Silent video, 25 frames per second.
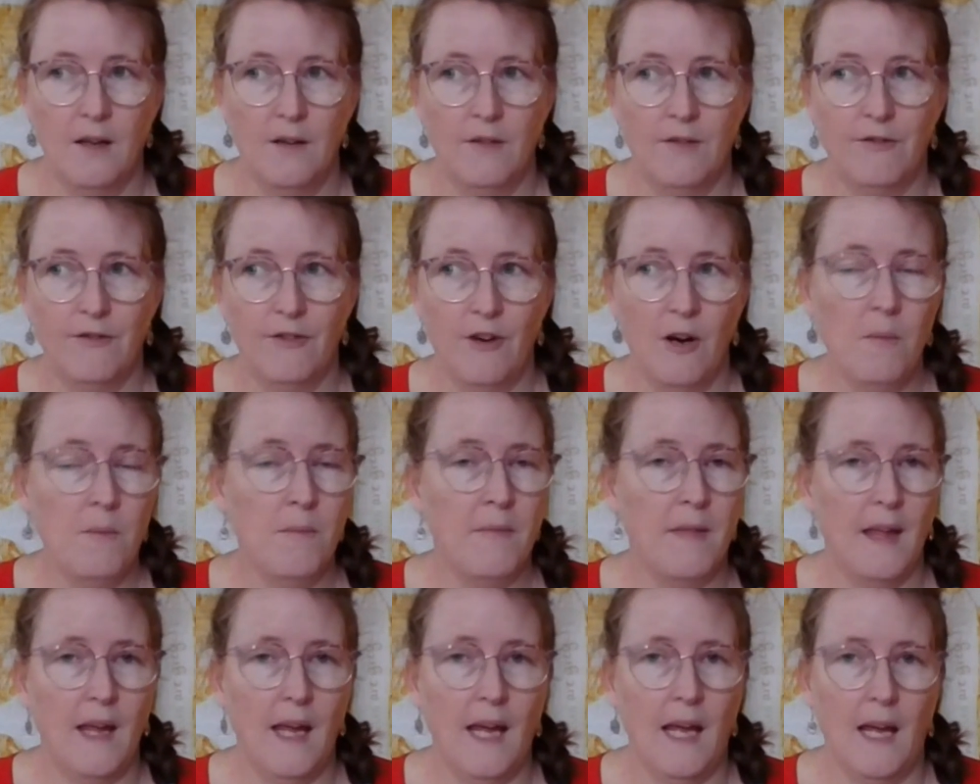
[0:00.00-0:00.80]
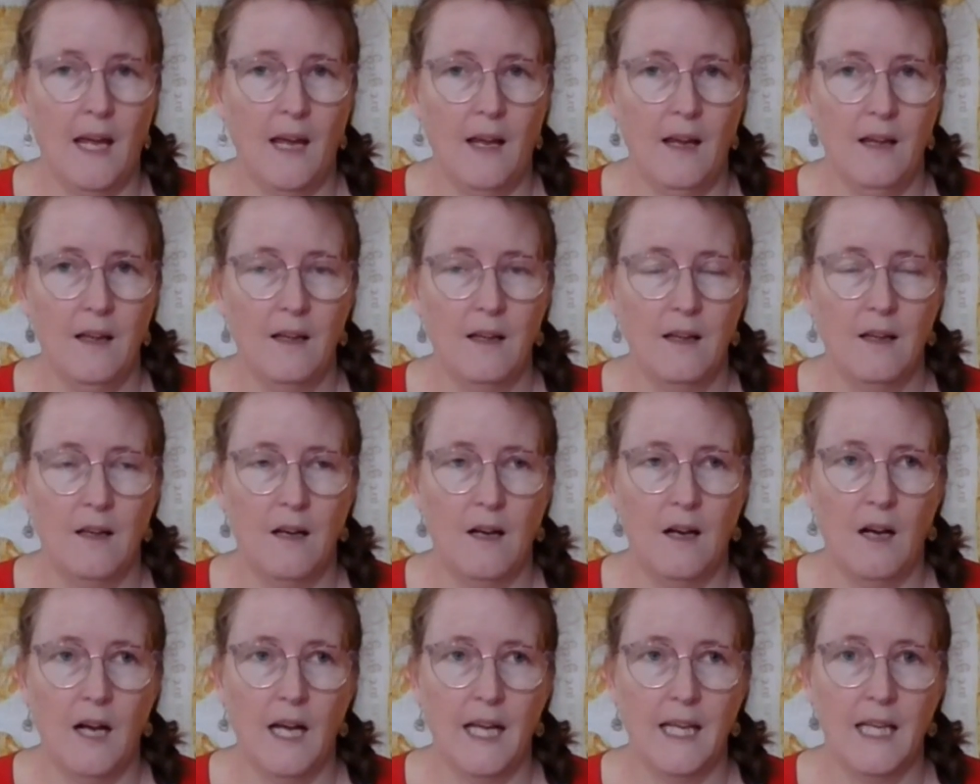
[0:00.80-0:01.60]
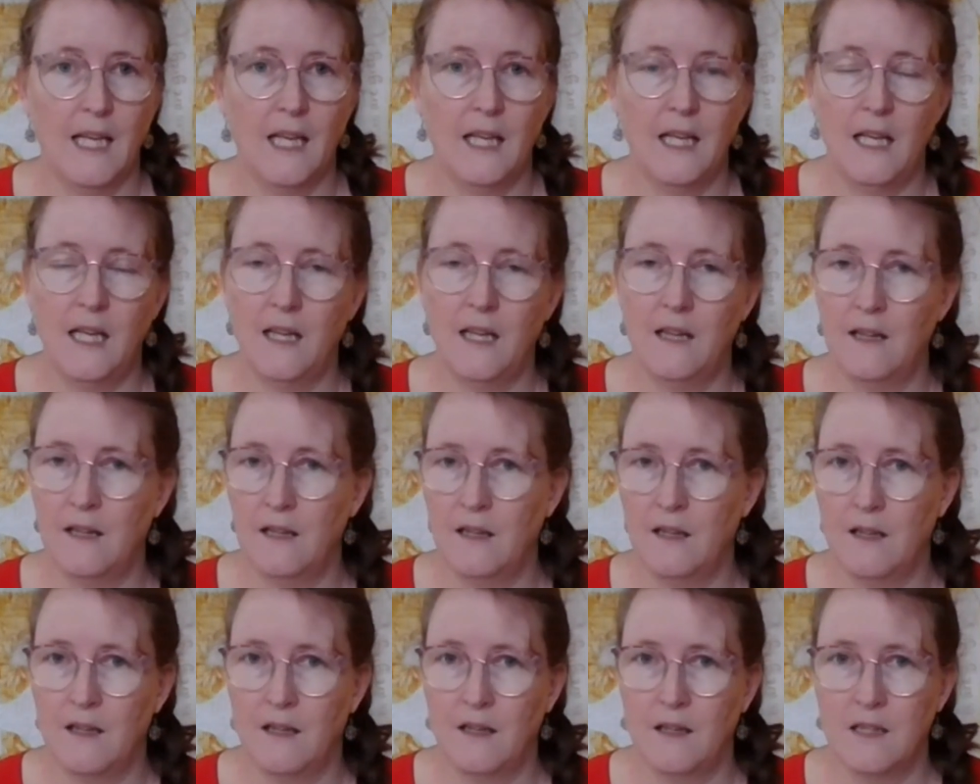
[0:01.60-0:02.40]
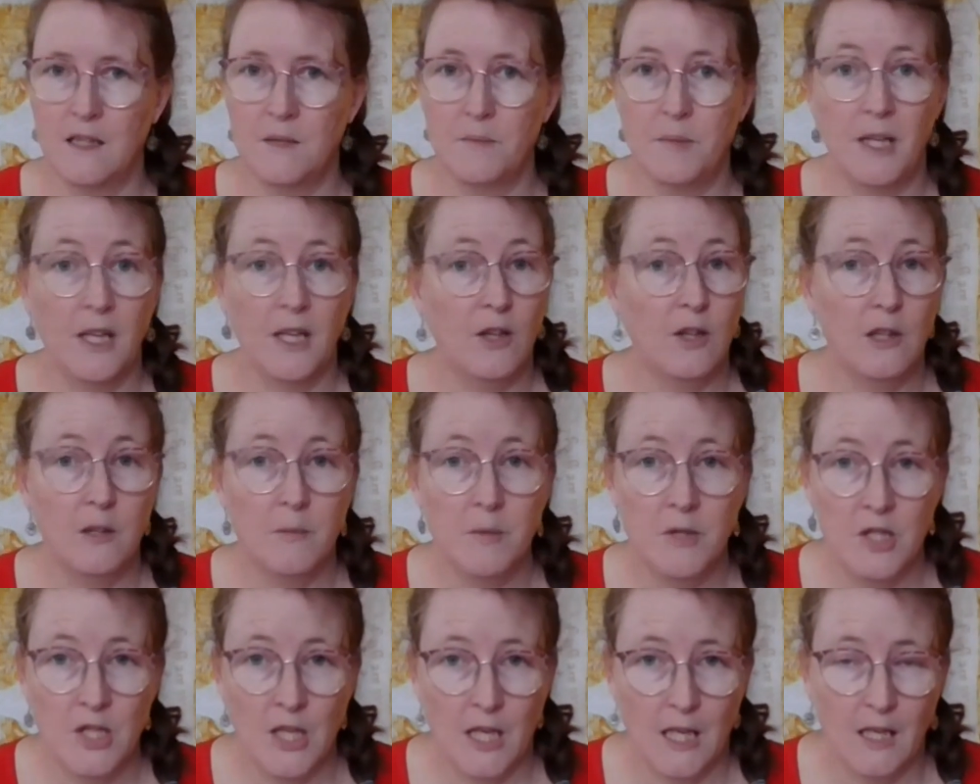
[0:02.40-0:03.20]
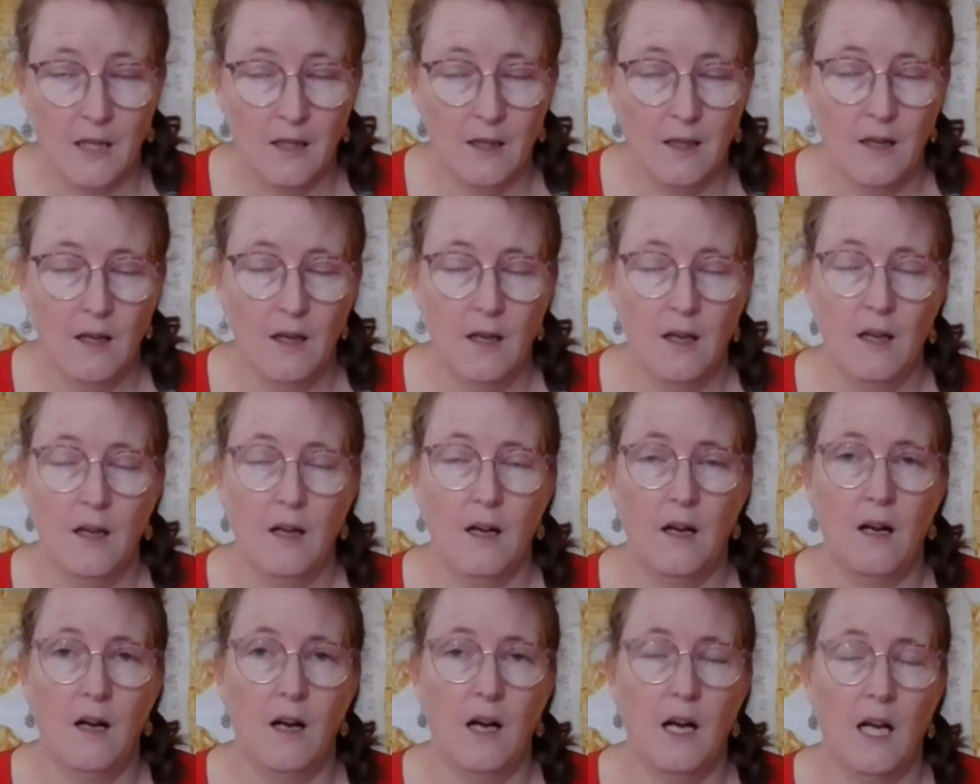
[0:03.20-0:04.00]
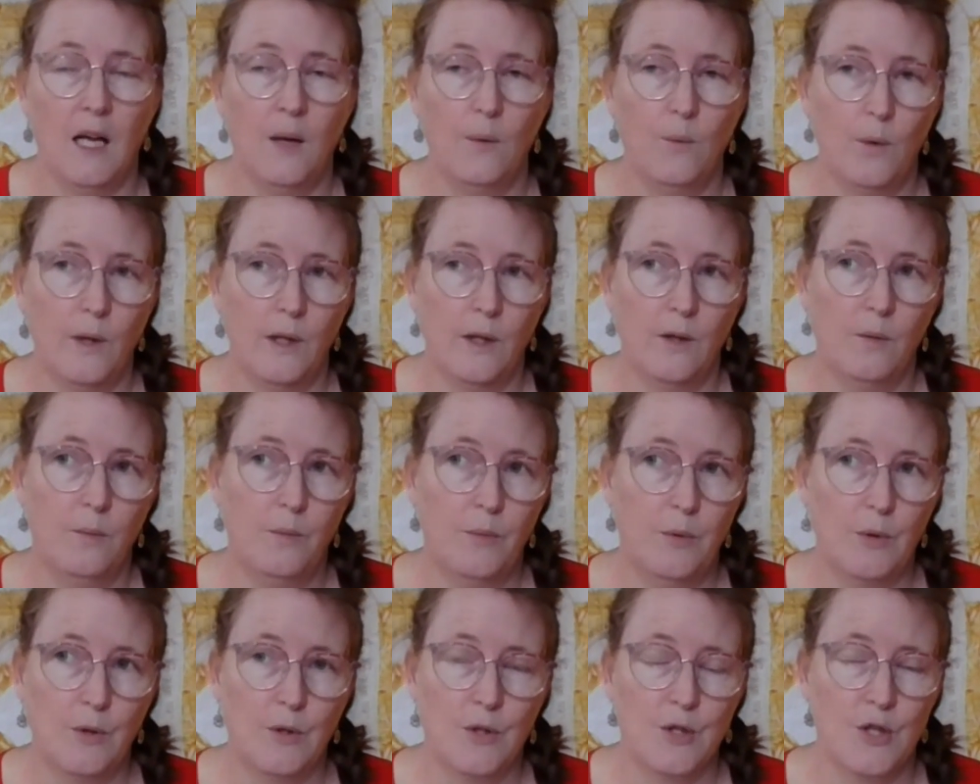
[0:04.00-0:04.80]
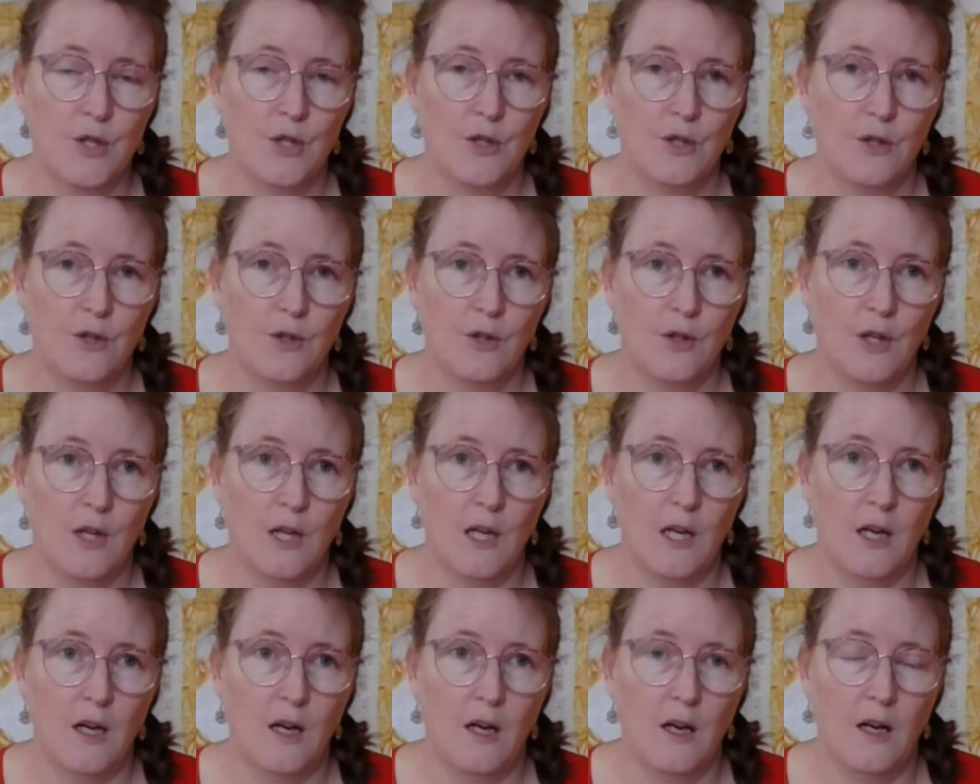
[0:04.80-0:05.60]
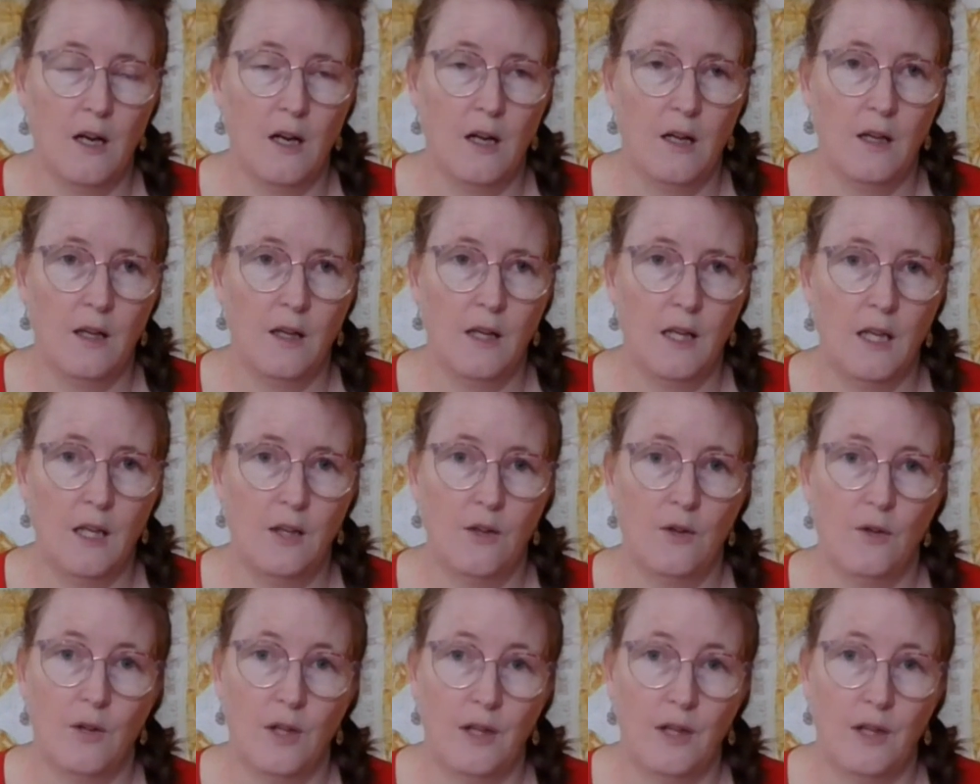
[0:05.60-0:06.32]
From there, I can either, depending on the machine, I will put it on.